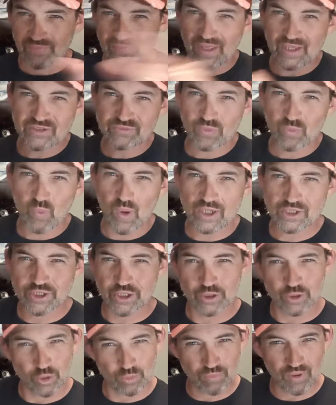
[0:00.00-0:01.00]
Thanks for
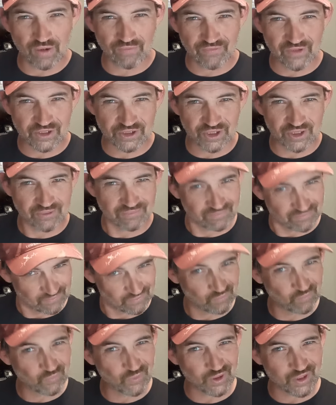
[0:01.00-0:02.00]
watching Lowbrow Fishing.
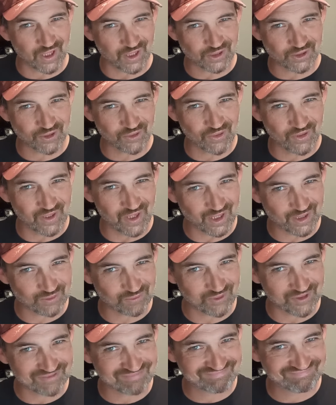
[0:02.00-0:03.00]
We'll catch you in the
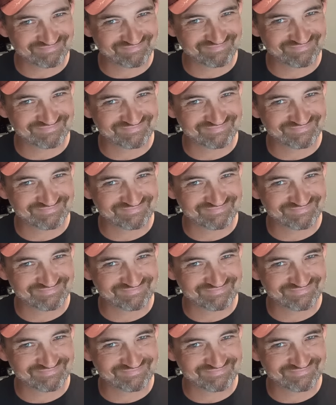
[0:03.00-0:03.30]
next one.